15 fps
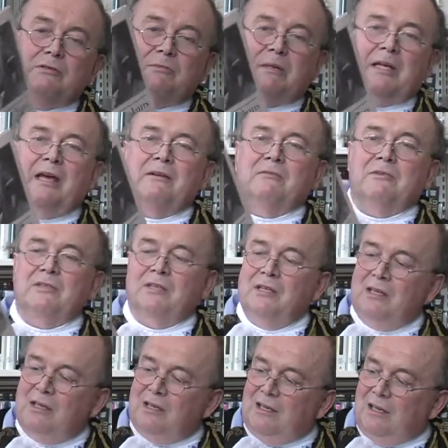me, I was,
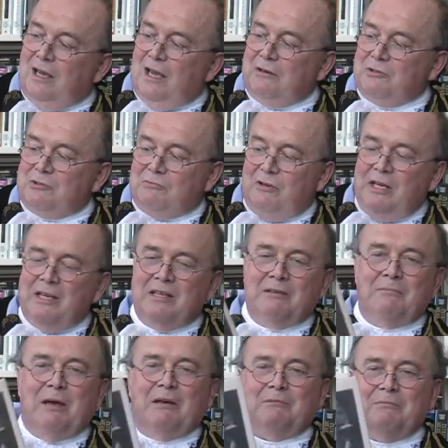I was reading
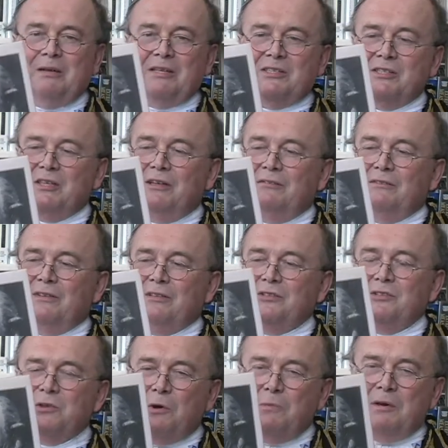about myself. There's
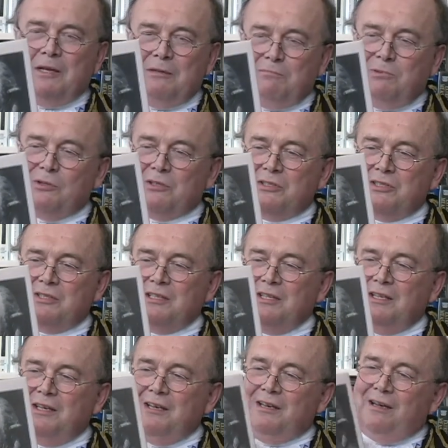so many books
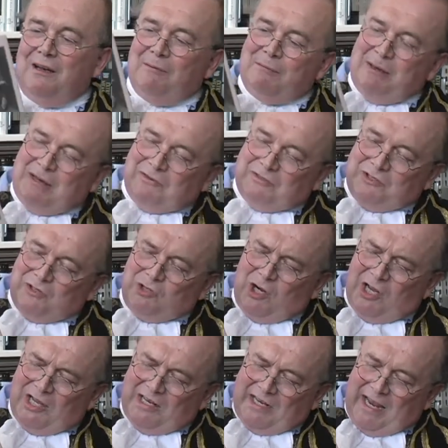about
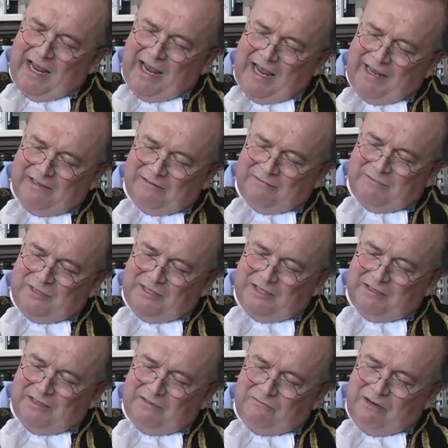John Adams
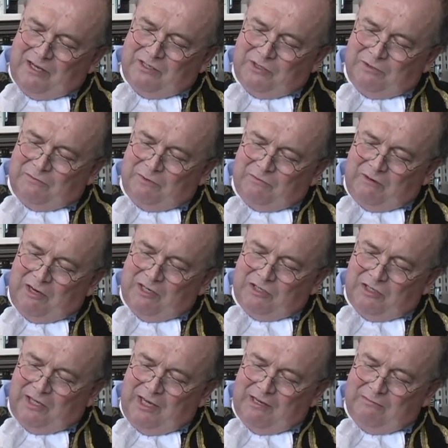at the Rancho Mirage
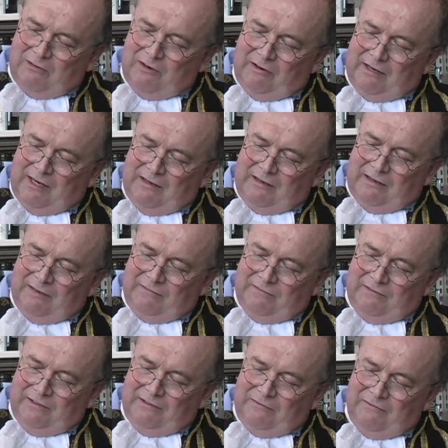Library. I, I
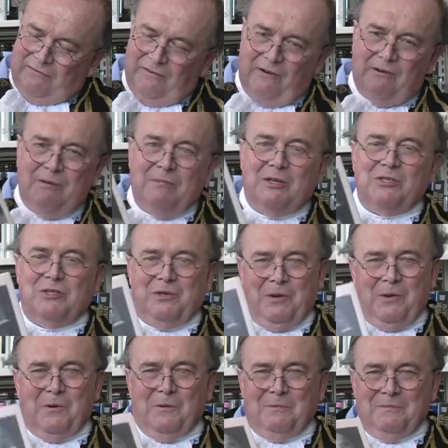feel very much at
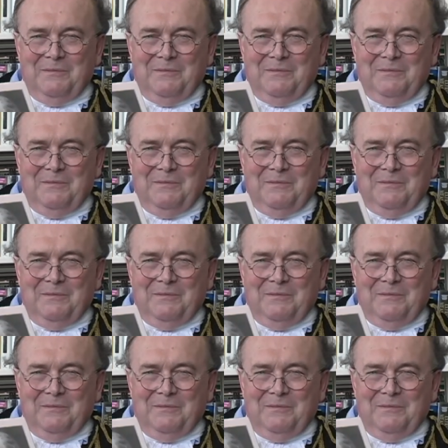home.